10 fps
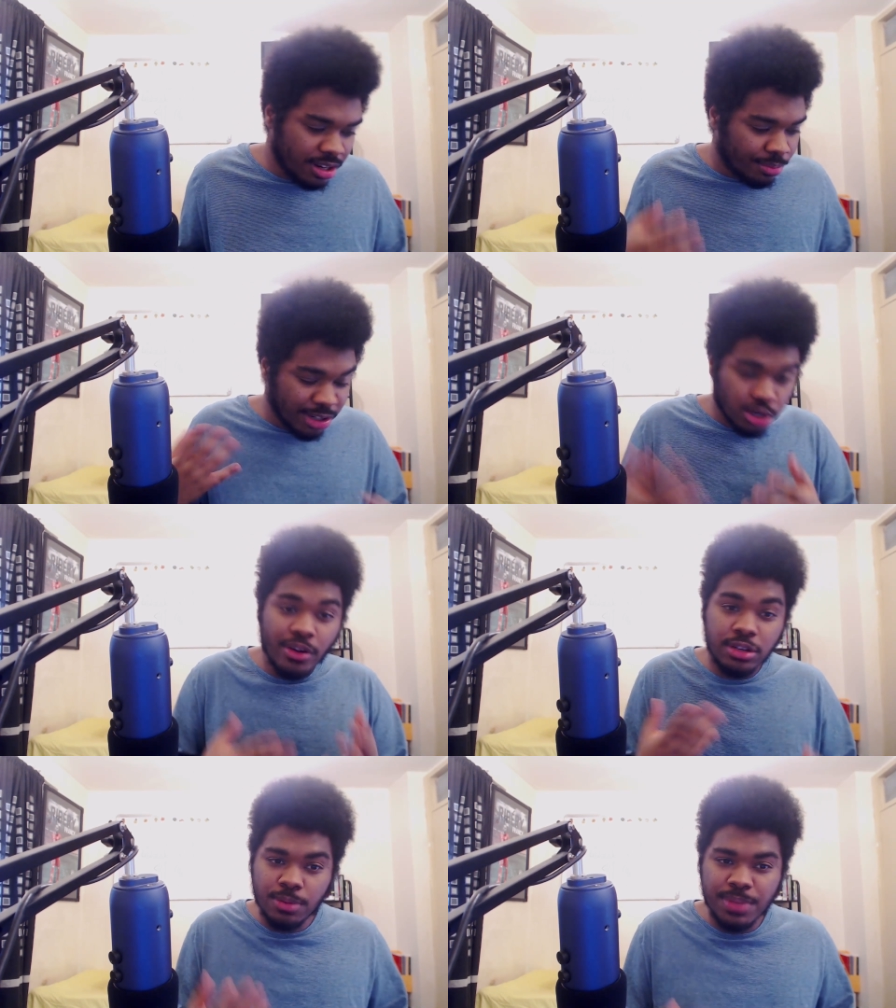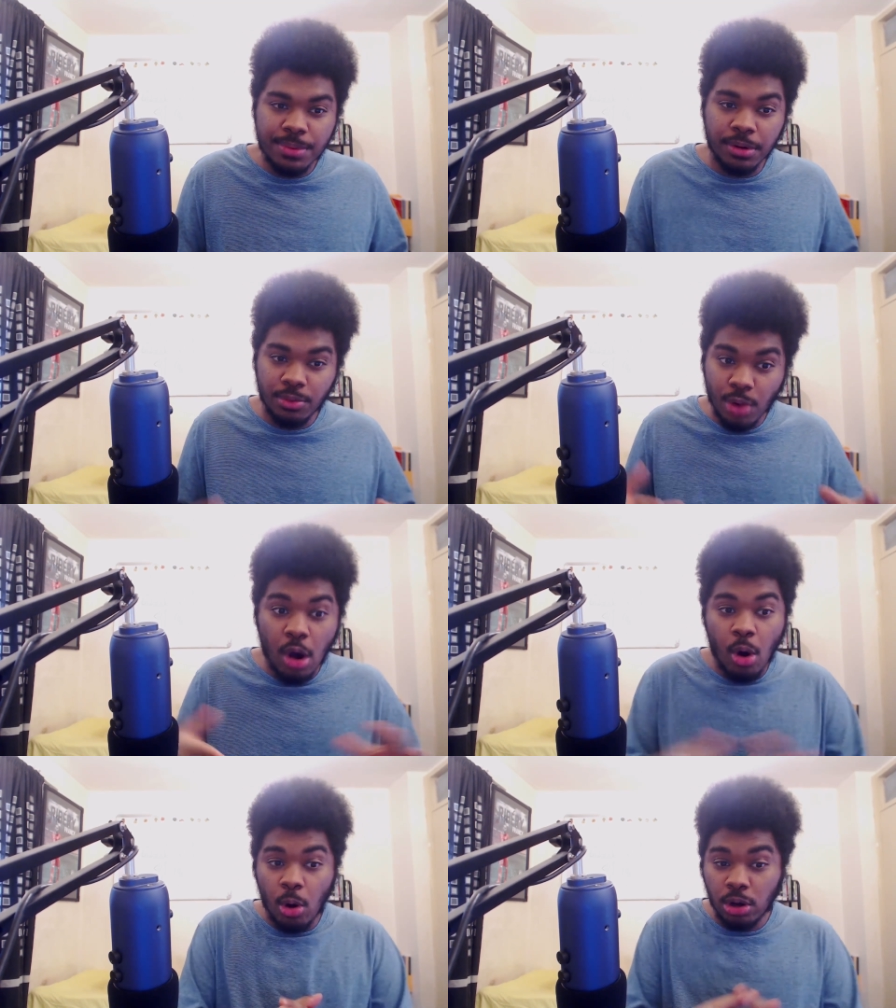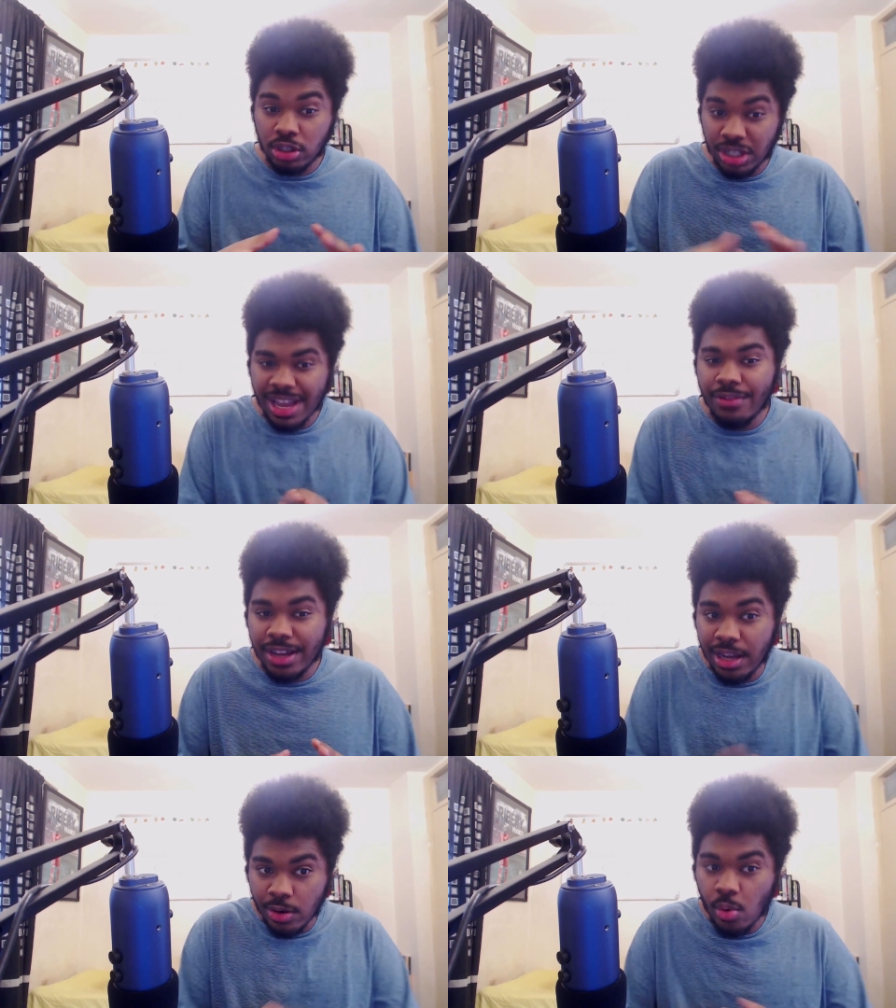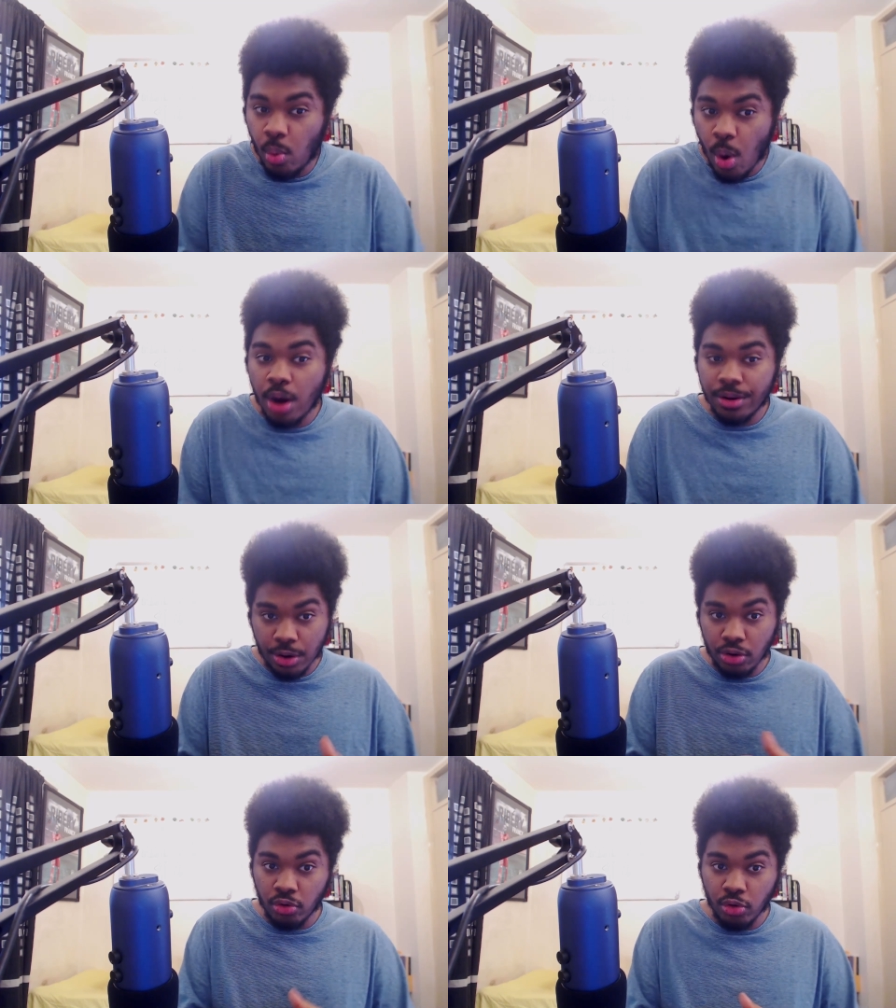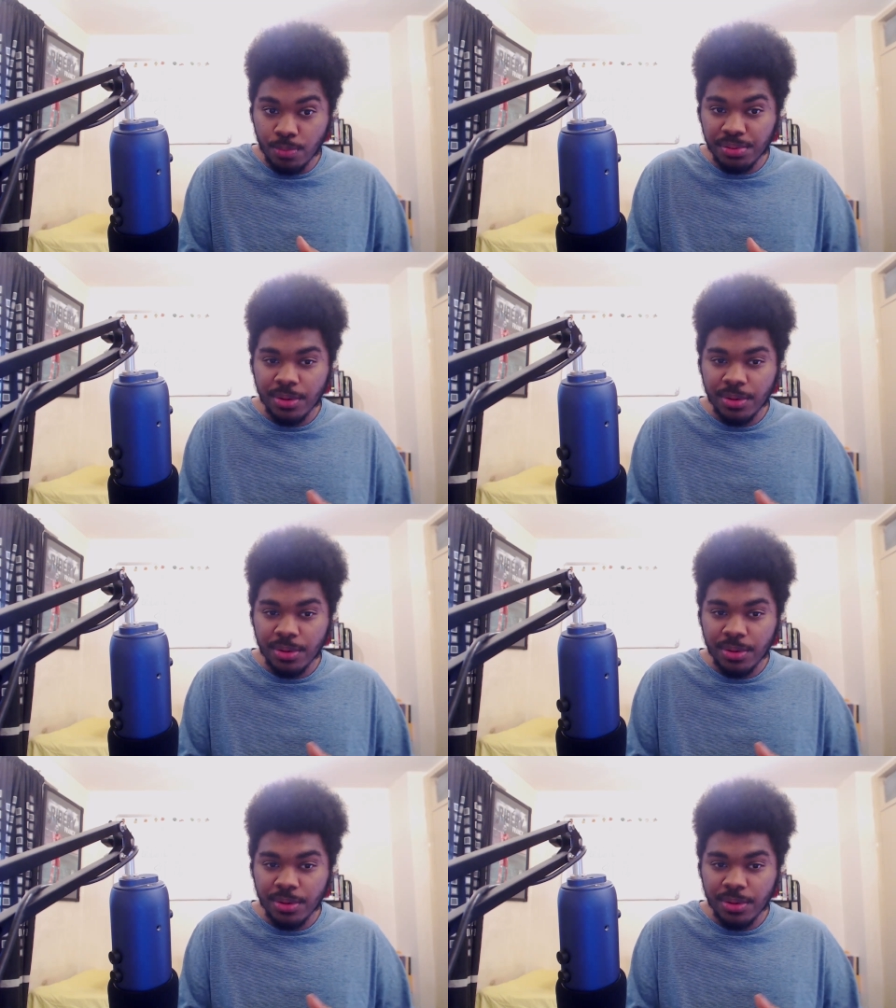the majority of people were all together in one group